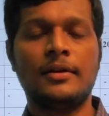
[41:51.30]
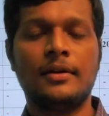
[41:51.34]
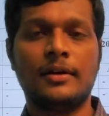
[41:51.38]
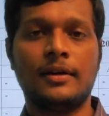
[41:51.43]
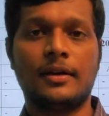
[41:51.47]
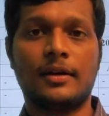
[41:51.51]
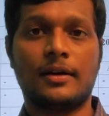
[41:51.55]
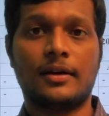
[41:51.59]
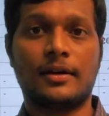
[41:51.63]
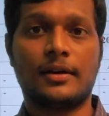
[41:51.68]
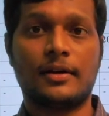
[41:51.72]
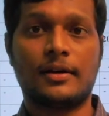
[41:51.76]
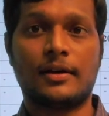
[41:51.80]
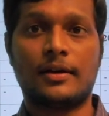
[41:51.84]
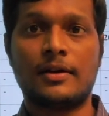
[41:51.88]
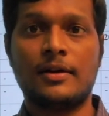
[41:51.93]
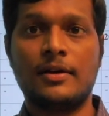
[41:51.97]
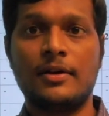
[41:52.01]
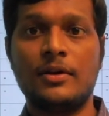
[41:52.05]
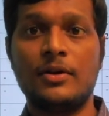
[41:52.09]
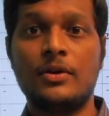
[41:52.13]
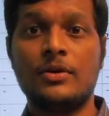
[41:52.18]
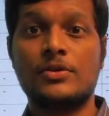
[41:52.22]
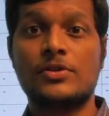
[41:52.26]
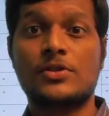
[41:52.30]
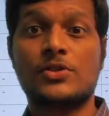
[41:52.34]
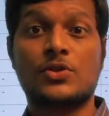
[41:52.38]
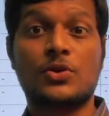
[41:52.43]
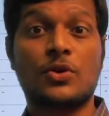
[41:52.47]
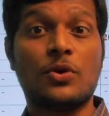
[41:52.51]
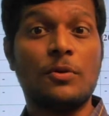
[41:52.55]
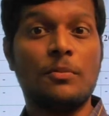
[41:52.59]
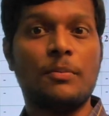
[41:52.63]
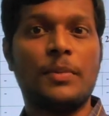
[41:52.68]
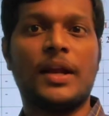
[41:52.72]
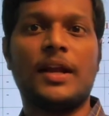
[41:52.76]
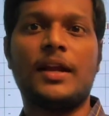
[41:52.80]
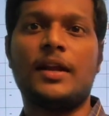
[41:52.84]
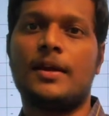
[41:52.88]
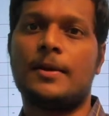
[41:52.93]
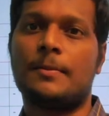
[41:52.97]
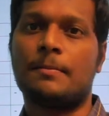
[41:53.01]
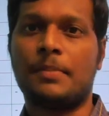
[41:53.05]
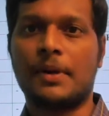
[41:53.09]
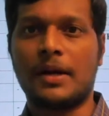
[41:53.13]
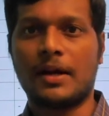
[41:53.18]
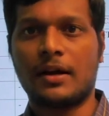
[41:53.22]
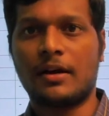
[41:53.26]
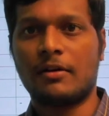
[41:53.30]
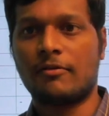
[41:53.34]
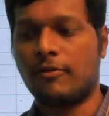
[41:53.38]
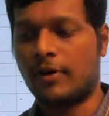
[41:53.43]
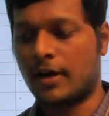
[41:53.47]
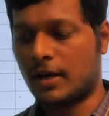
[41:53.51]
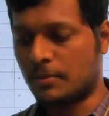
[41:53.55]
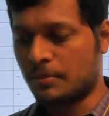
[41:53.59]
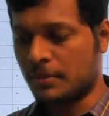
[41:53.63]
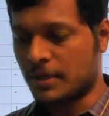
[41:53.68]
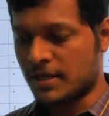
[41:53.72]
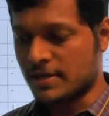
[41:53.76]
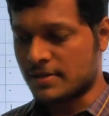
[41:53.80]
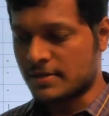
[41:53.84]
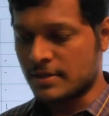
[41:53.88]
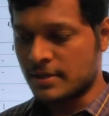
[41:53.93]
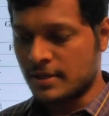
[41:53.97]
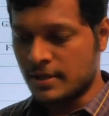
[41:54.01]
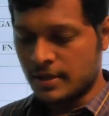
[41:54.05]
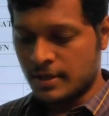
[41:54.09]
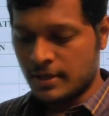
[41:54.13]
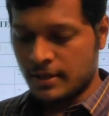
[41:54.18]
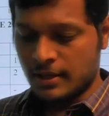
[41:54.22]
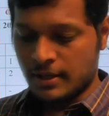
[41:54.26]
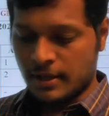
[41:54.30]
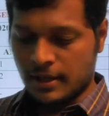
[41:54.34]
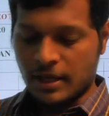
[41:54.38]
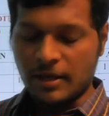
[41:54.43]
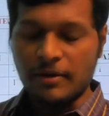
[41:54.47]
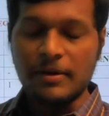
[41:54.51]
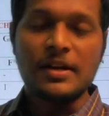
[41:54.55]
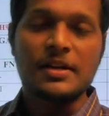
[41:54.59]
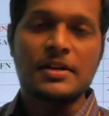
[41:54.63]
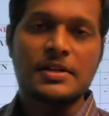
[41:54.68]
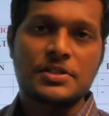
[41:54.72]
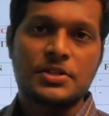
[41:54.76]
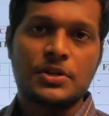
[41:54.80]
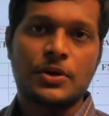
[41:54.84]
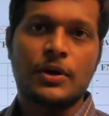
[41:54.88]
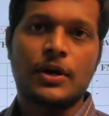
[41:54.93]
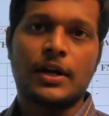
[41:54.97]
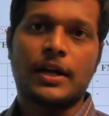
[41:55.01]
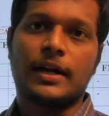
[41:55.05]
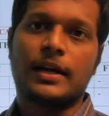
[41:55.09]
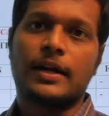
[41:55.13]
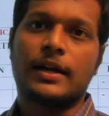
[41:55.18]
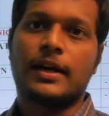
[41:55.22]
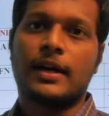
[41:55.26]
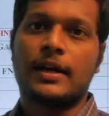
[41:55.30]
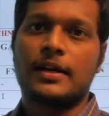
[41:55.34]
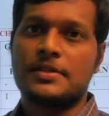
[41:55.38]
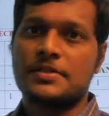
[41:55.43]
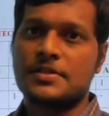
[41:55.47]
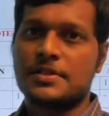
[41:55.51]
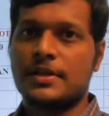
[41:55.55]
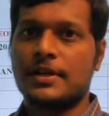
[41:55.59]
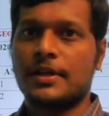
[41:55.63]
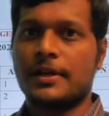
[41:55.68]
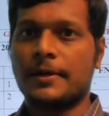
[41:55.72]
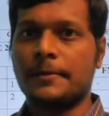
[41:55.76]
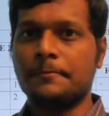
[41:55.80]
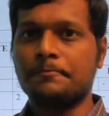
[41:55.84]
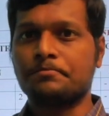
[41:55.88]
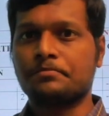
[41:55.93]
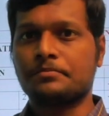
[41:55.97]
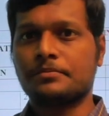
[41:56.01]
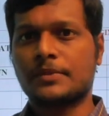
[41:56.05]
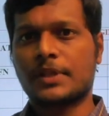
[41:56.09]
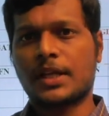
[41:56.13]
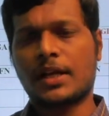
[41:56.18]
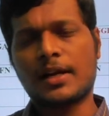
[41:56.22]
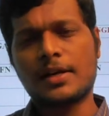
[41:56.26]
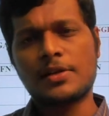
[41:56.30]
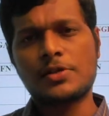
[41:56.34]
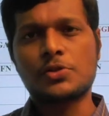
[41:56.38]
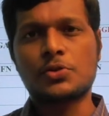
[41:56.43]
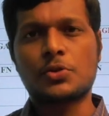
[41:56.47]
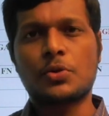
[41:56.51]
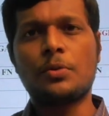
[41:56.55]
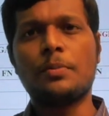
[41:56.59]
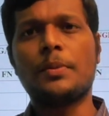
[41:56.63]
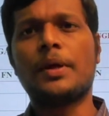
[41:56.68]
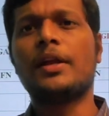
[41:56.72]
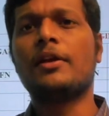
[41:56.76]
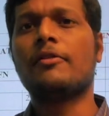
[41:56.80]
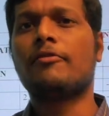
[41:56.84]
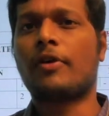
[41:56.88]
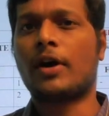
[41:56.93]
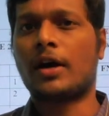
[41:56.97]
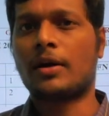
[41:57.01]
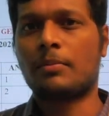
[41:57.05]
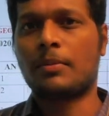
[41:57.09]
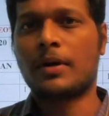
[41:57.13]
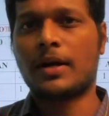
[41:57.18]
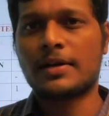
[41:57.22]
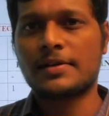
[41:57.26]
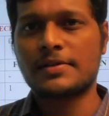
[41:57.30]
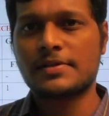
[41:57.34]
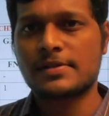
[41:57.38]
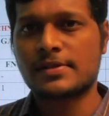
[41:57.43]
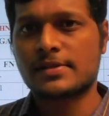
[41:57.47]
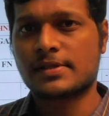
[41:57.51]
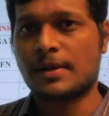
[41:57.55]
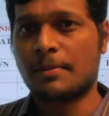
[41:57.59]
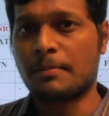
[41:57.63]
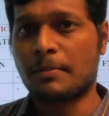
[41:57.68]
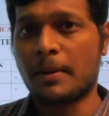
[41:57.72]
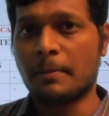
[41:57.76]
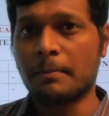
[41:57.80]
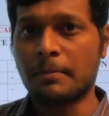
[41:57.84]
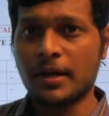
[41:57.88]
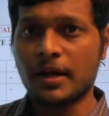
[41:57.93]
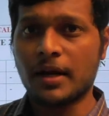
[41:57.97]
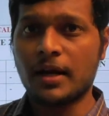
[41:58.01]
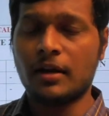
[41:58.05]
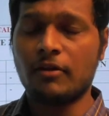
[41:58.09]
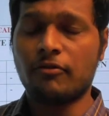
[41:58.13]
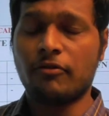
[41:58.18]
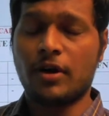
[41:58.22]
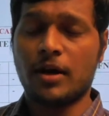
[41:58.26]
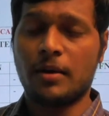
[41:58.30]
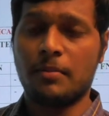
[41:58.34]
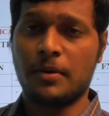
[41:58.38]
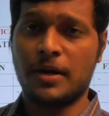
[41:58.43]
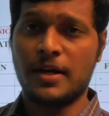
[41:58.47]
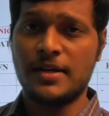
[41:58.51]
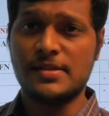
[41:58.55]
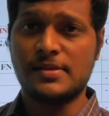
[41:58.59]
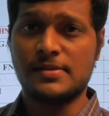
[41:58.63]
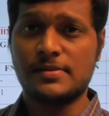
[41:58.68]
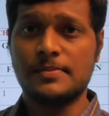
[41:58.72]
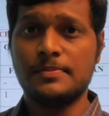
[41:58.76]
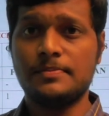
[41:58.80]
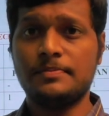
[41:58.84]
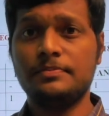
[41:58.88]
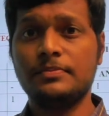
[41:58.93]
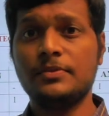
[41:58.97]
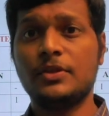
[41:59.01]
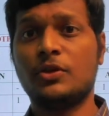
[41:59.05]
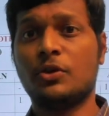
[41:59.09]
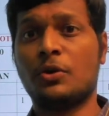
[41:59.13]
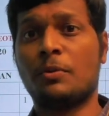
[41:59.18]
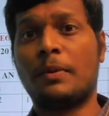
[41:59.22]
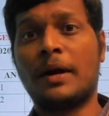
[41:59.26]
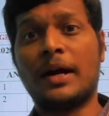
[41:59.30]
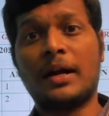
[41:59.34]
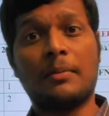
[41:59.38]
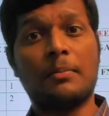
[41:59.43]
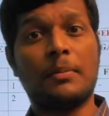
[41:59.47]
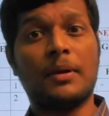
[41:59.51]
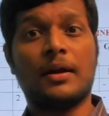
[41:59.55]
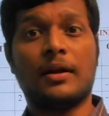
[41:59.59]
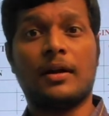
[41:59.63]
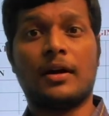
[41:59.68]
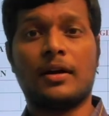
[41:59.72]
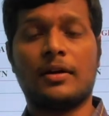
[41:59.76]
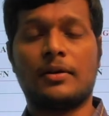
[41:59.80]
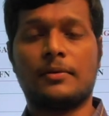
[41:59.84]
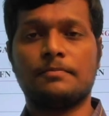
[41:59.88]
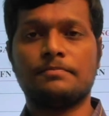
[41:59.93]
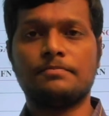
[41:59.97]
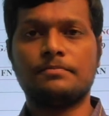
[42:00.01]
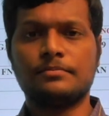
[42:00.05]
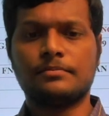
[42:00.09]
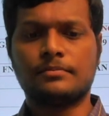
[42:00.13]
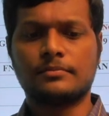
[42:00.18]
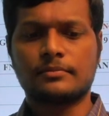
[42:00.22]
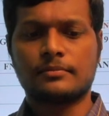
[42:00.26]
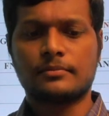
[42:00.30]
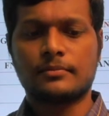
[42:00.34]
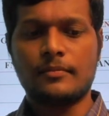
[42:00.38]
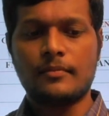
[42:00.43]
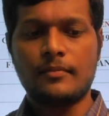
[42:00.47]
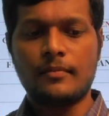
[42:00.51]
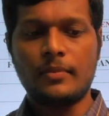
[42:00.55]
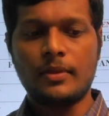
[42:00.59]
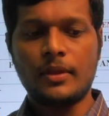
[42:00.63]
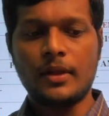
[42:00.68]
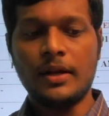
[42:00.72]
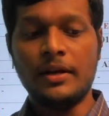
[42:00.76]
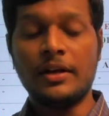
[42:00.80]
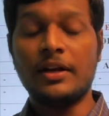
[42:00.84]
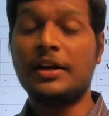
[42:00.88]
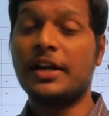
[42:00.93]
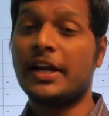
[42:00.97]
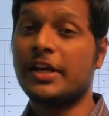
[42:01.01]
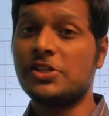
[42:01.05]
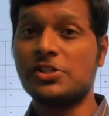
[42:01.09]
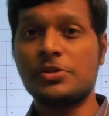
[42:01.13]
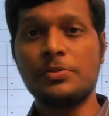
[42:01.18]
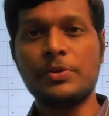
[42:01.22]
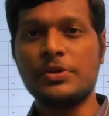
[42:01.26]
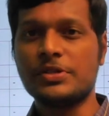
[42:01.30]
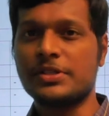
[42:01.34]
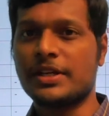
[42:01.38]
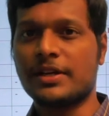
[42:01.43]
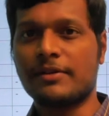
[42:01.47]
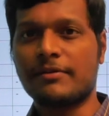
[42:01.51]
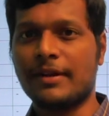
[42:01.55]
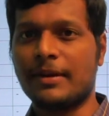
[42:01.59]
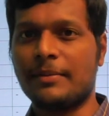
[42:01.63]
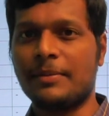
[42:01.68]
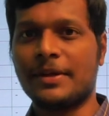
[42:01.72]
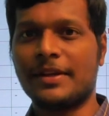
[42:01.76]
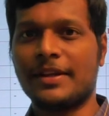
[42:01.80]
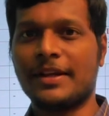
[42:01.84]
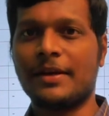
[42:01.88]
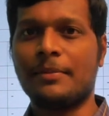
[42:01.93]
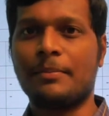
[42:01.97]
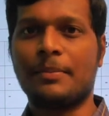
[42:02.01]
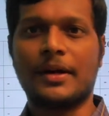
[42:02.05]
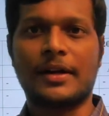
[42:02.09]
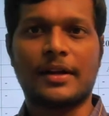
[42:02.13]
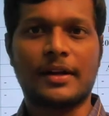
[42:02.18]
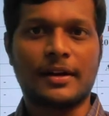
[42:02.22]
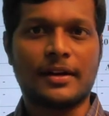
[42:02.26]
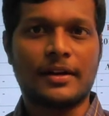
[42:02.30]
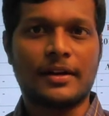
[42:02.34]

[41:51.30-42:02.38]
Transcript: uh, so many empirical formulas even geotechnical engineering there are so many formulas some empirical formulas you might be not in textbooks it will be there but in uh,